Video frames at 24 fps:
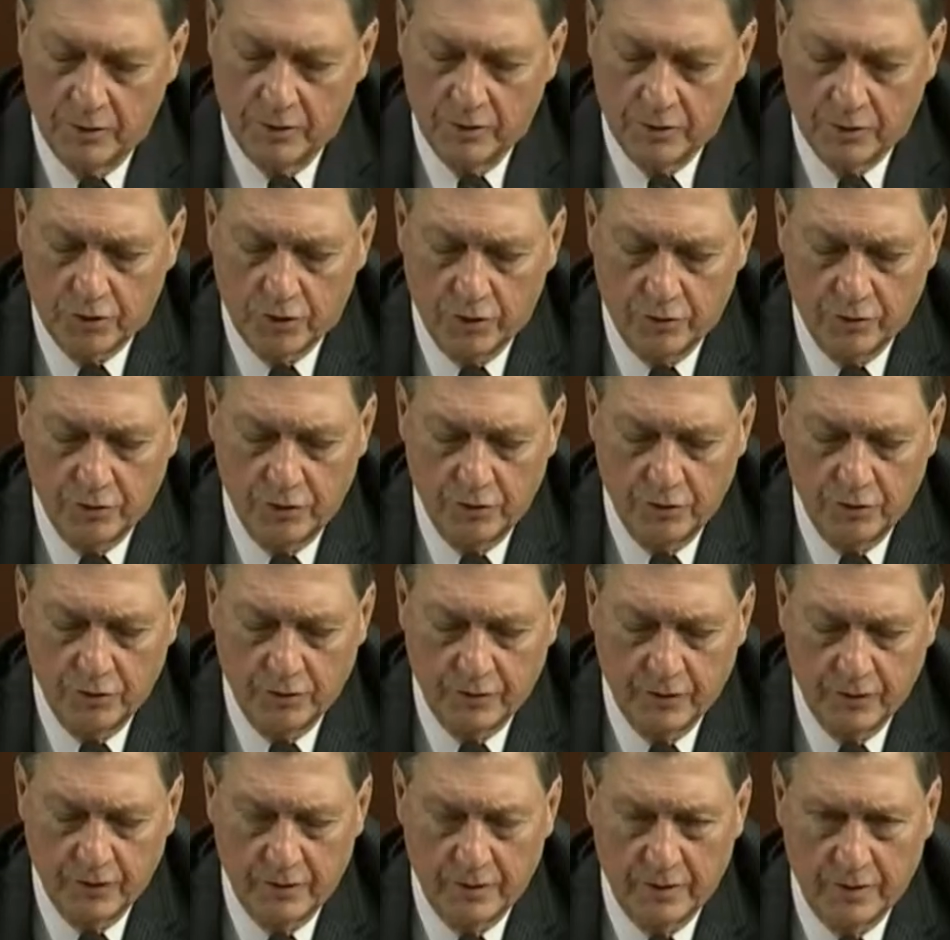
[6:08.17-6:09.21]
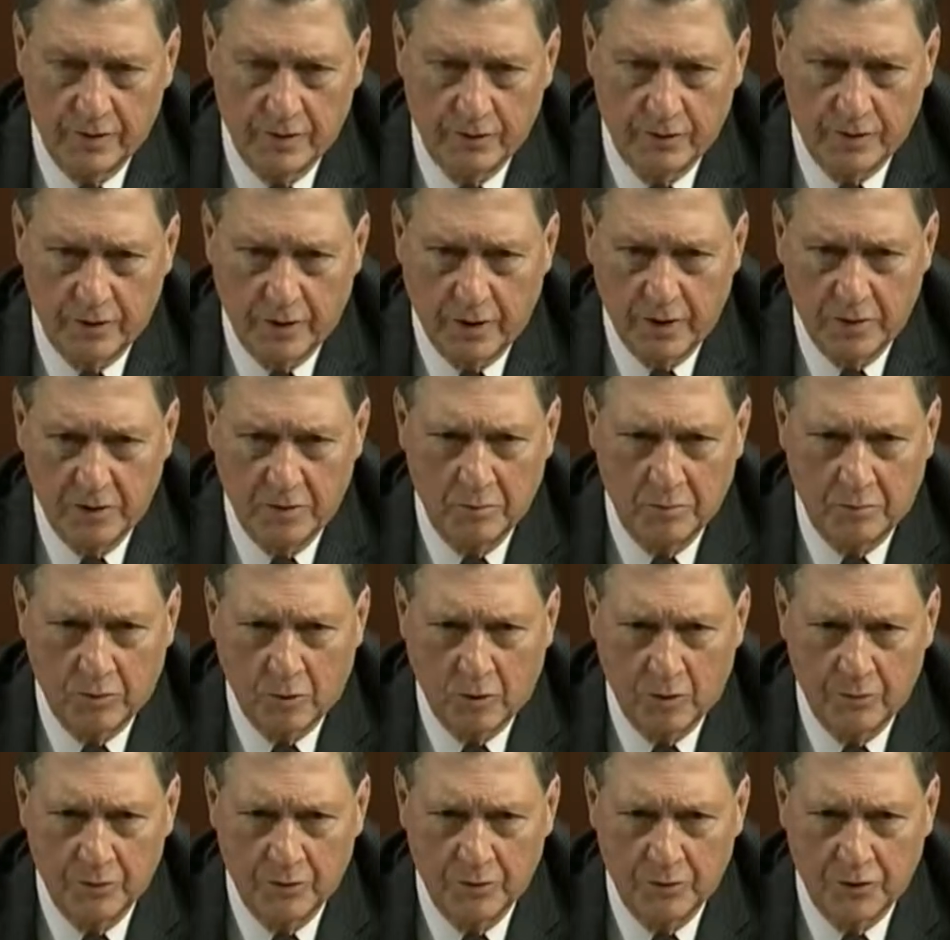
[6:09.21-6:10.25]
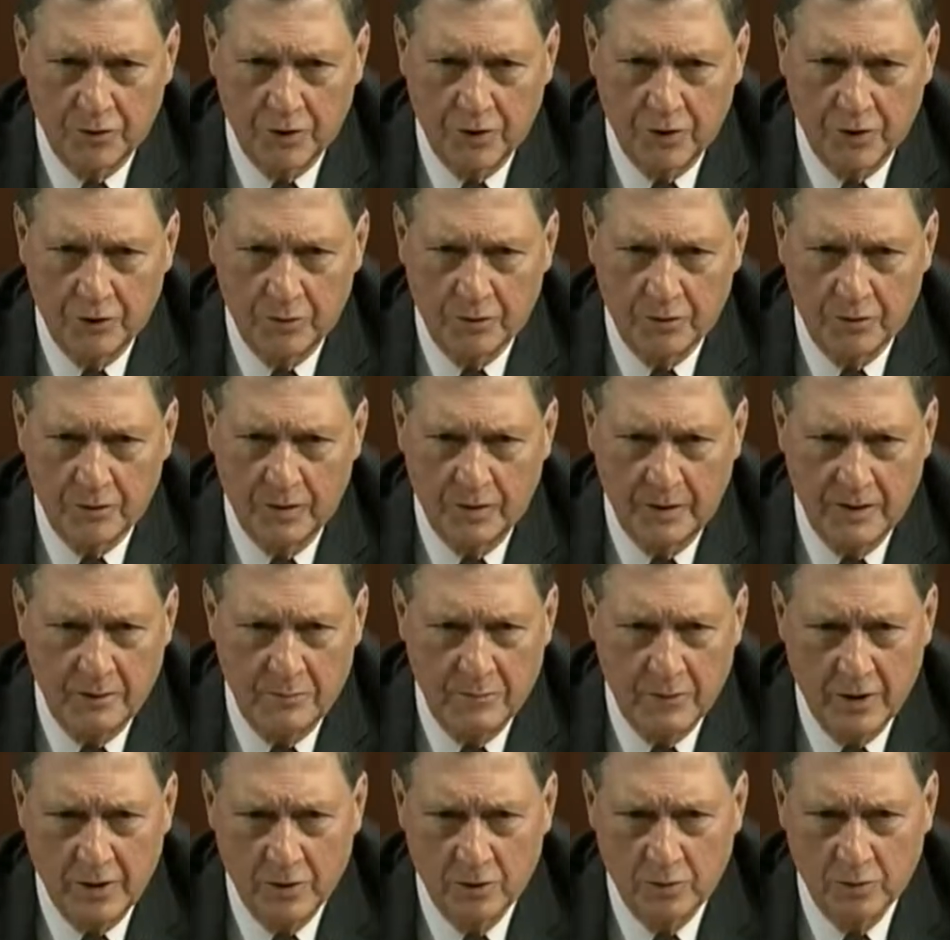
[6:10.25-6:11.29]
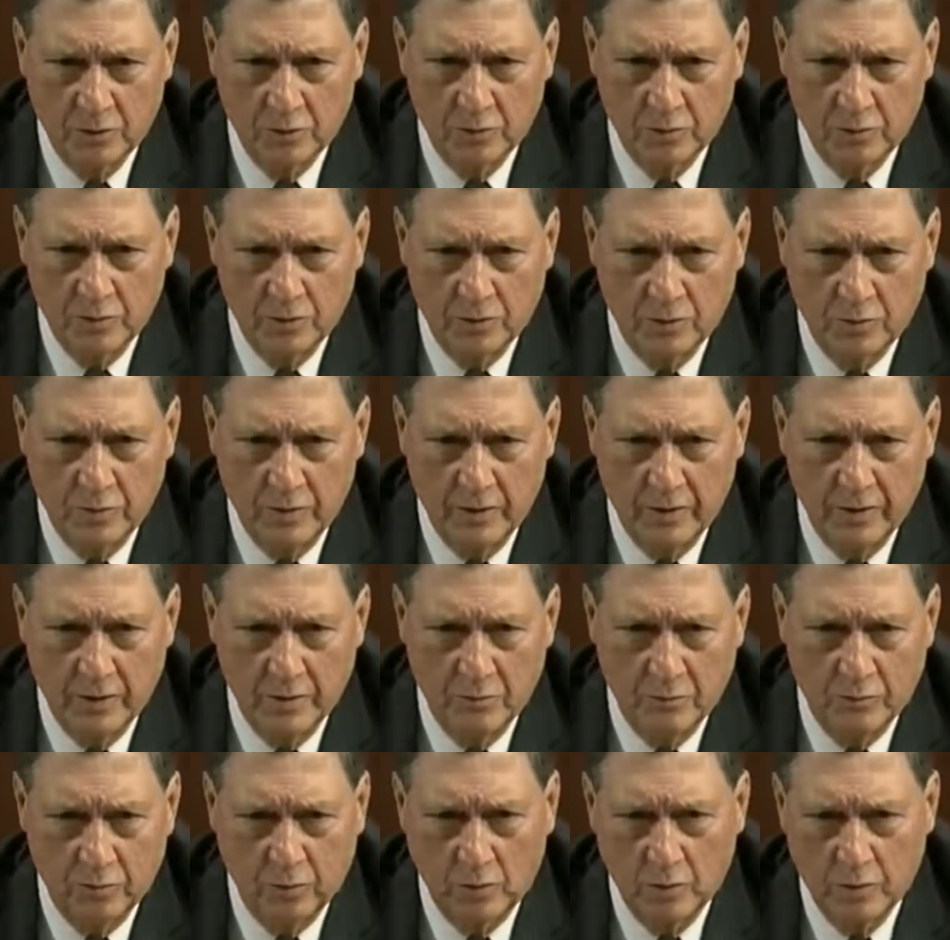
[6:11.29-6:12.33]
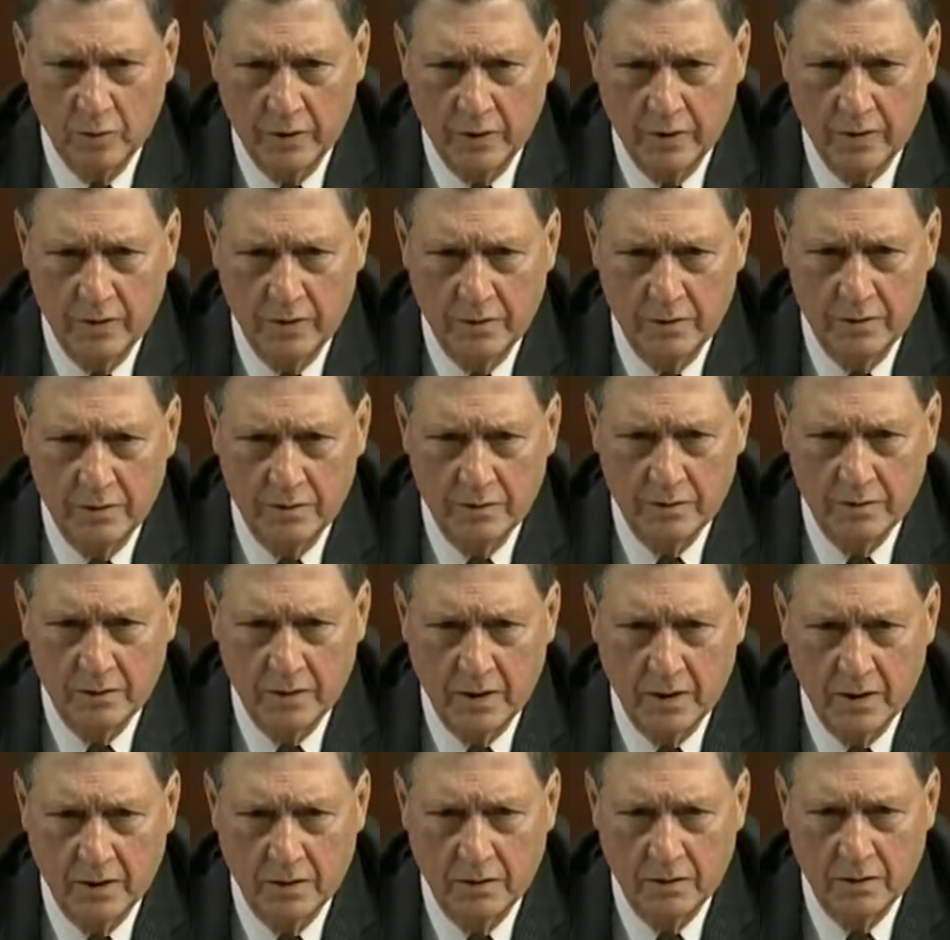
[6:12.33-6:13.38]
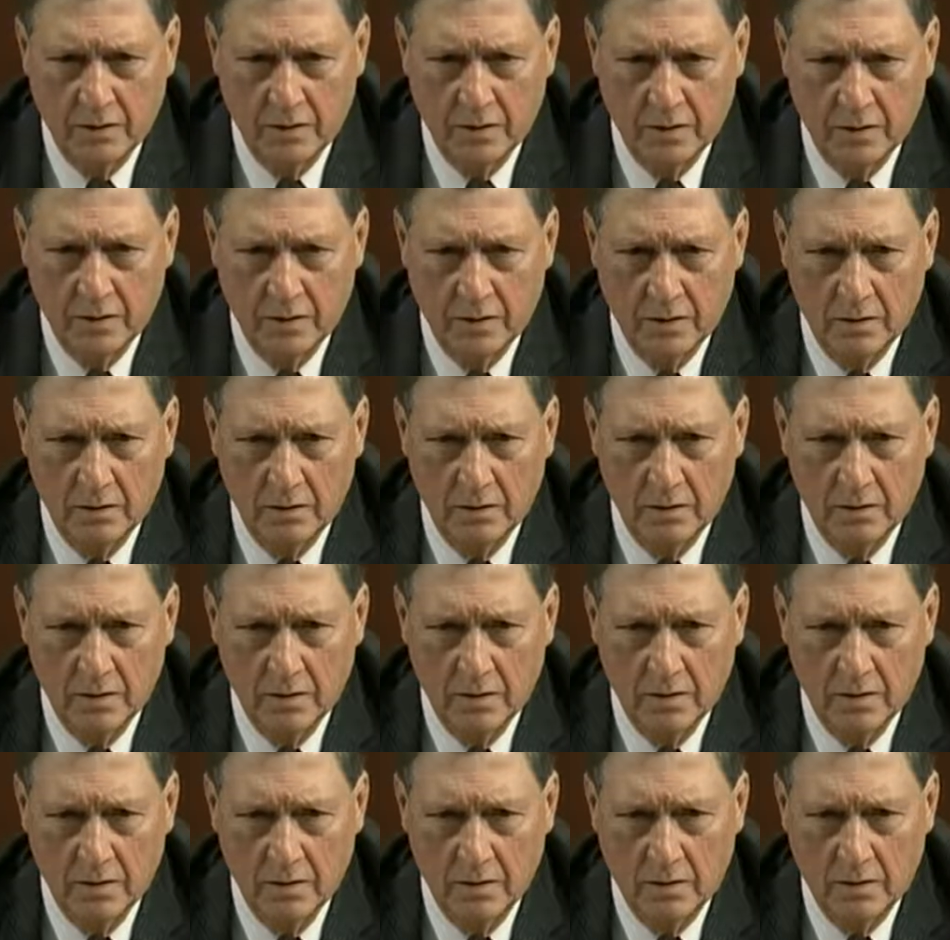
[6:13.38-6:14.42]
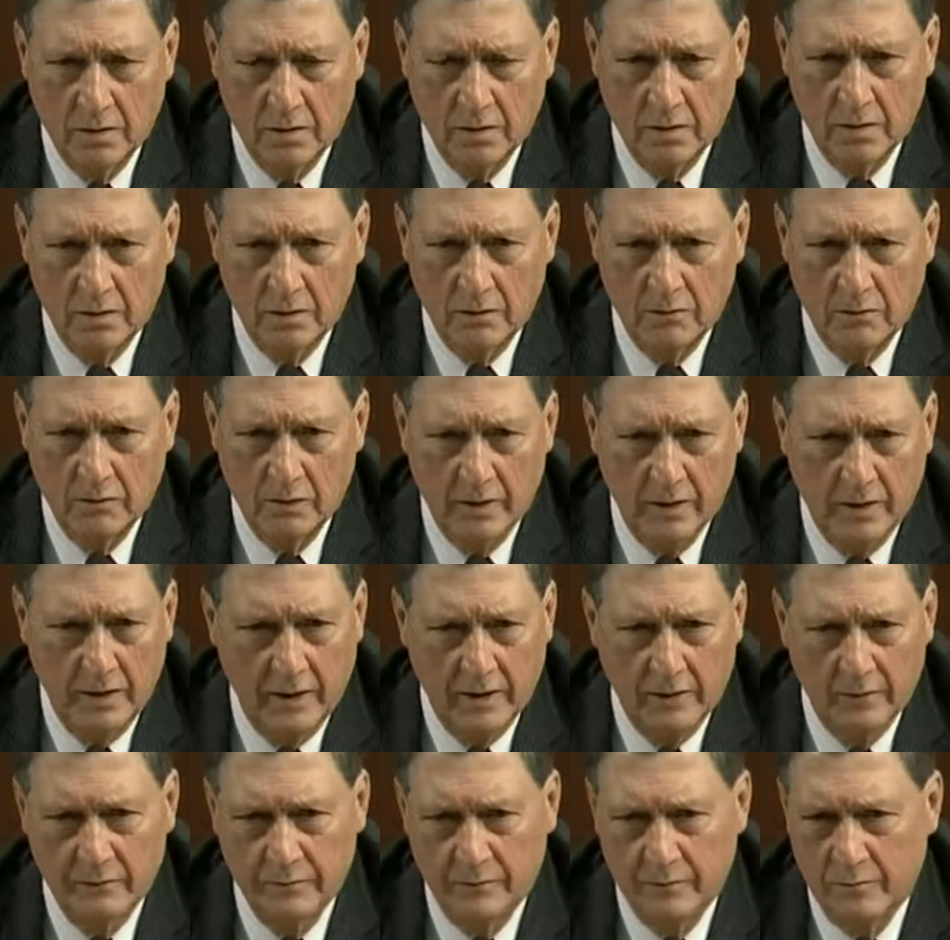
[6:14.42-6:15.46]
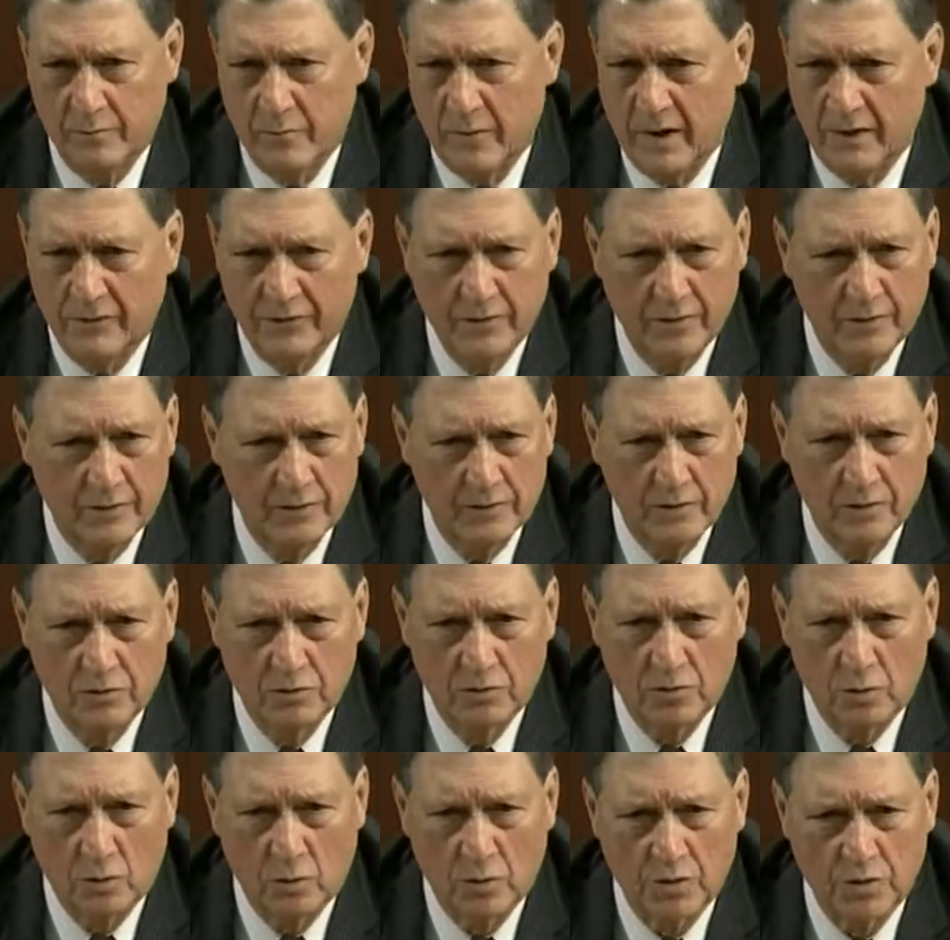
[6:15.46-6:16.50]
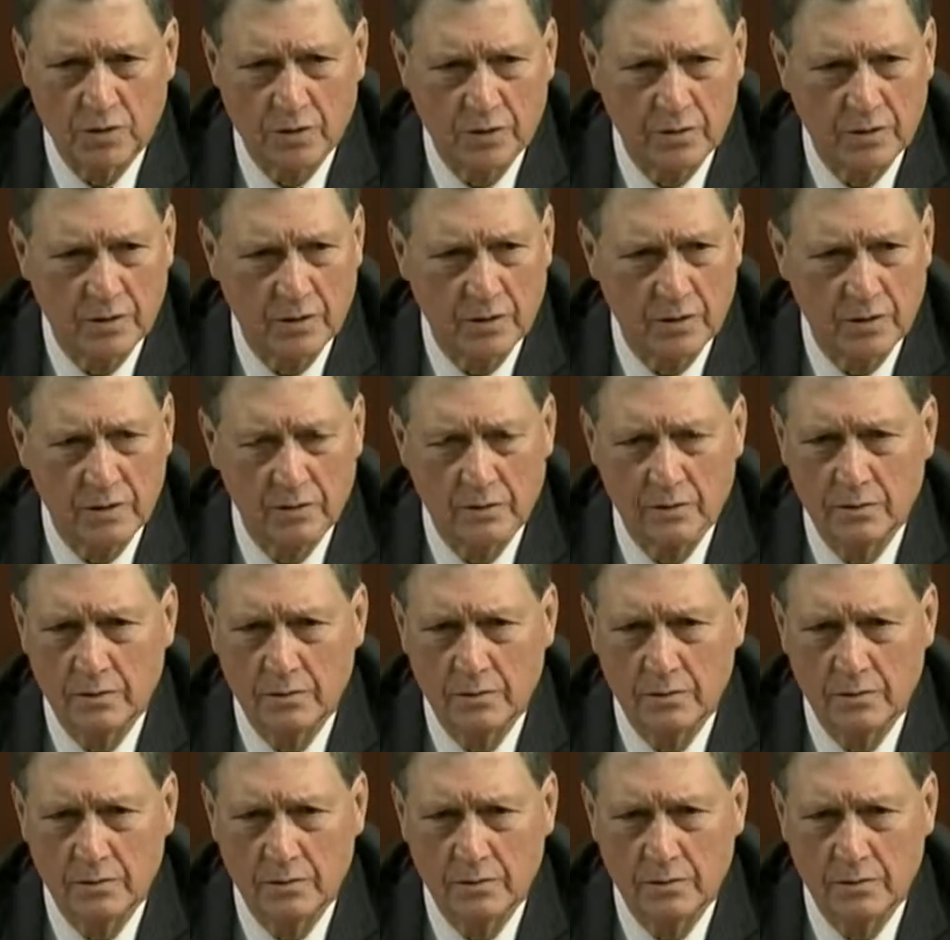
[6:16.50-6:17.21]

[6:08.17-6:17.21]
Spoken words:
so do you think that the State Department shares emails between employees that would have methods and sources in it?